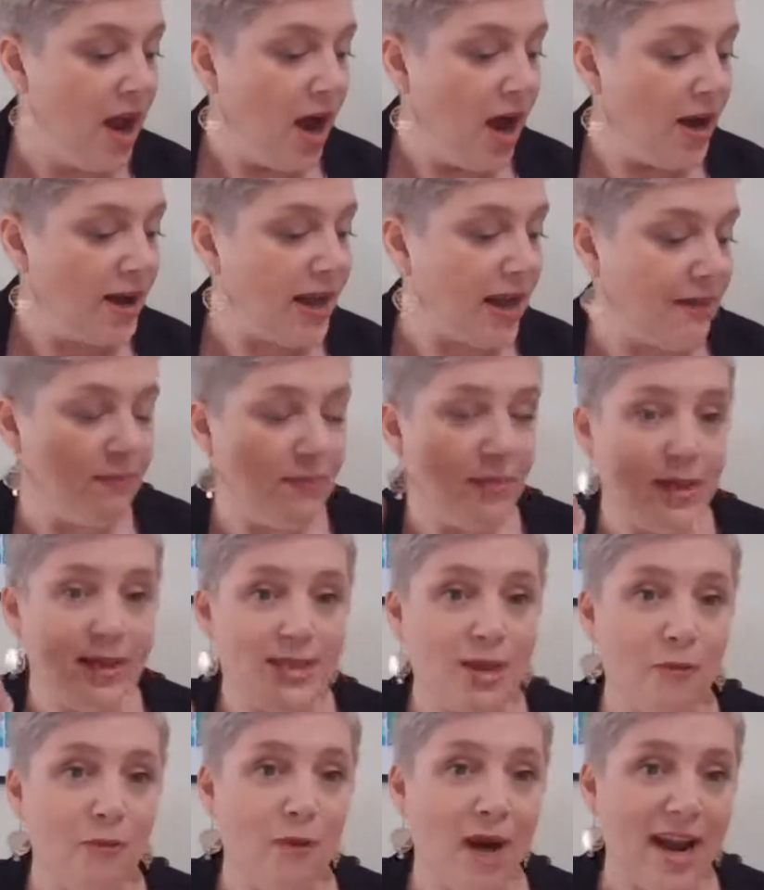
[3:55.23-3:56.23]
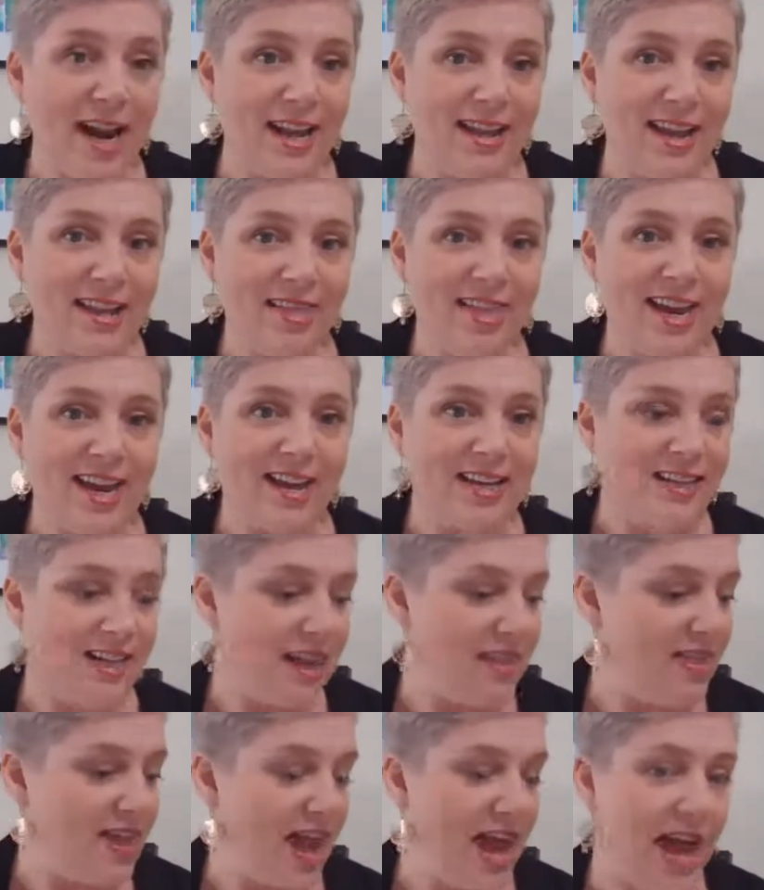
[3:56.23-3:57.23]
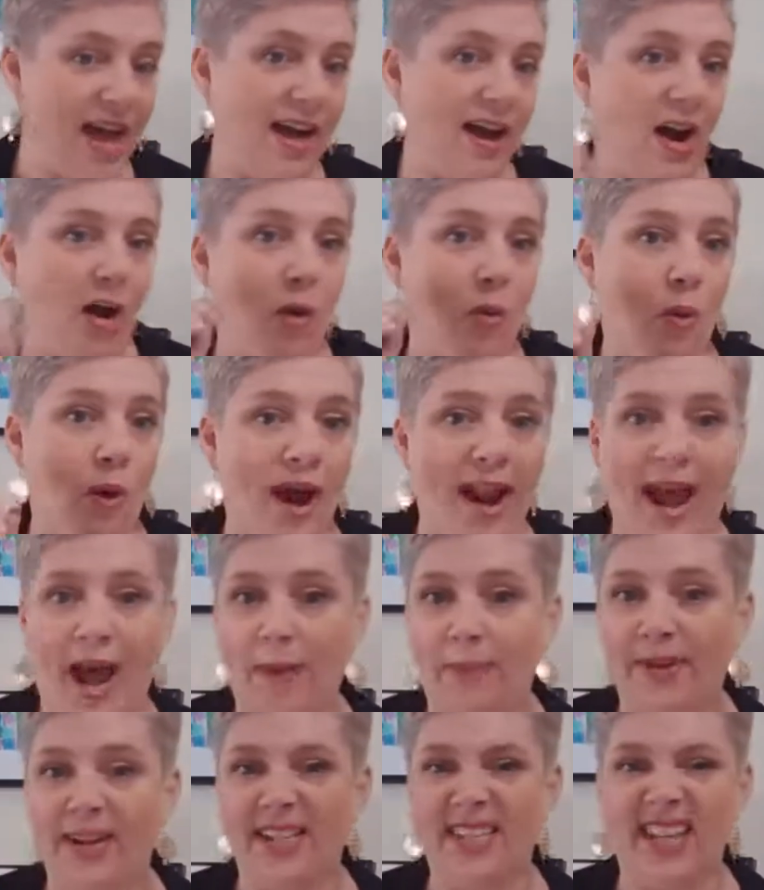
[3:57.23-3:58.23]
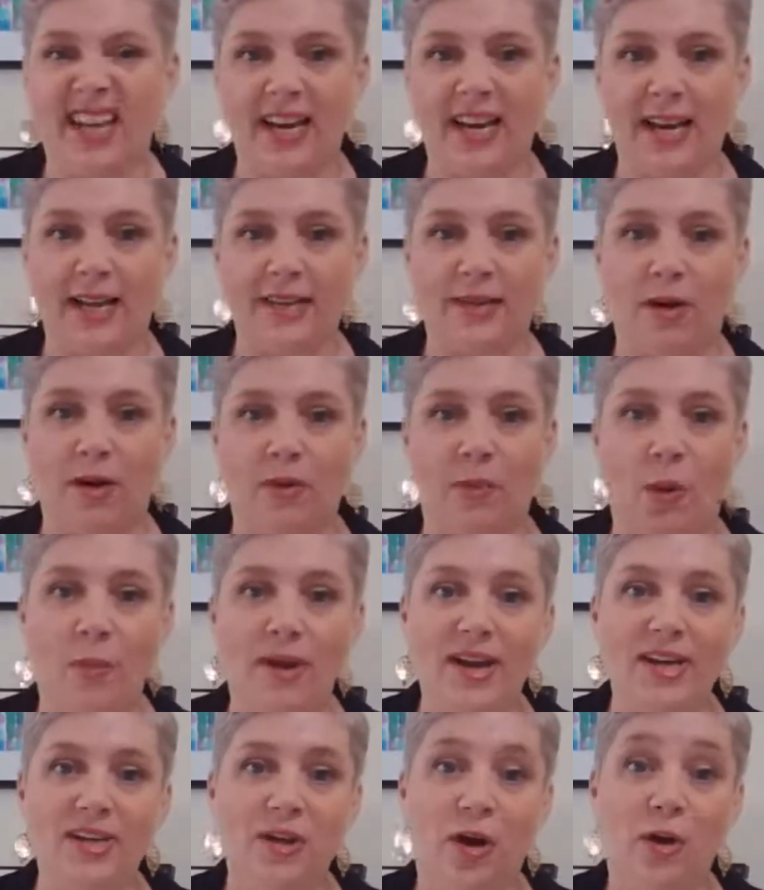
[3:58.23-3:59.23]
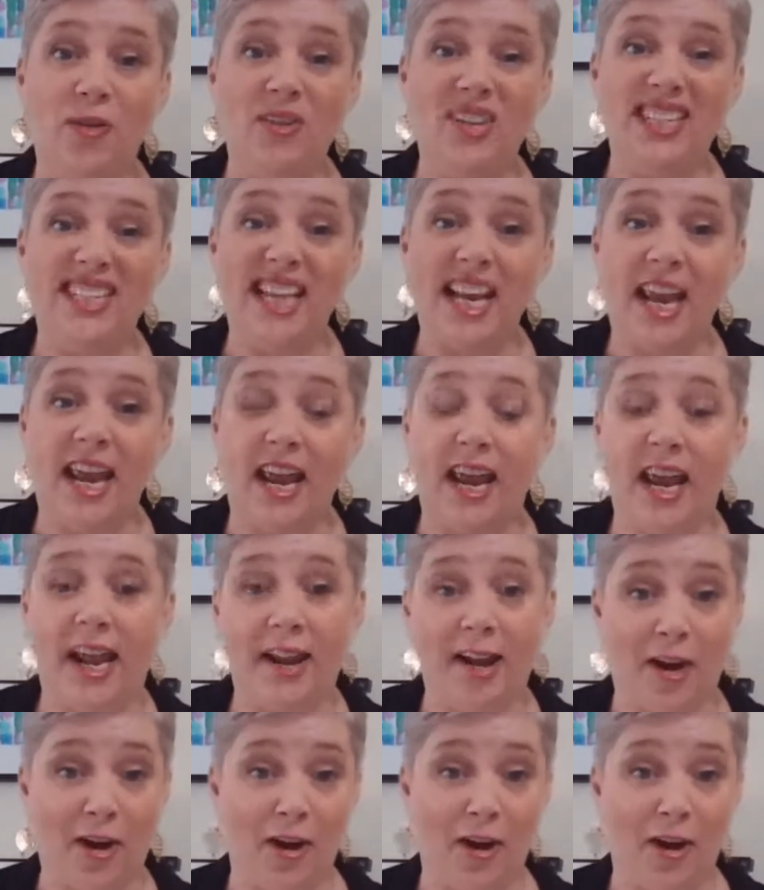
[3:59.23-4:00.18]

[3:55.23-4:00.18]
Okay, so one of the things that quite happens is what we don't see in an